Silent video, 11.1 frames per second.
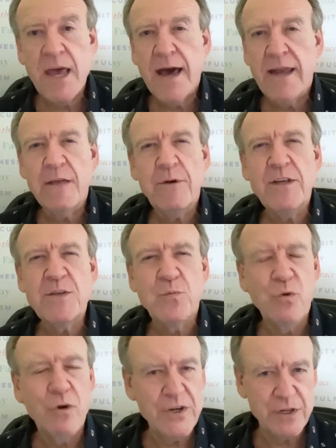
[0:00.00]
Another one is
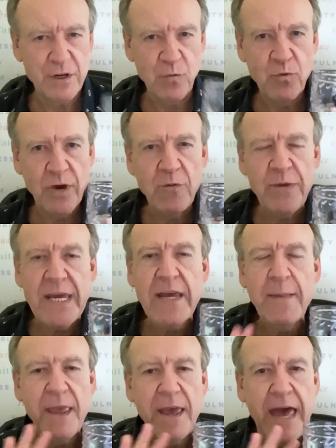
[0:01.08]
water. When we
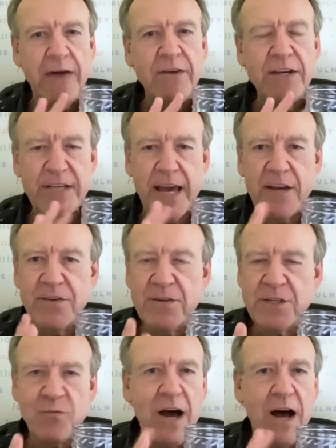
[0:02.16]
have intentions
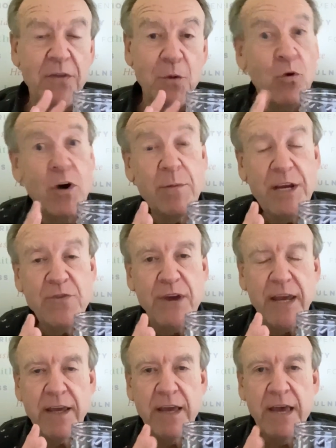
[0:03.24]
around the water we drink,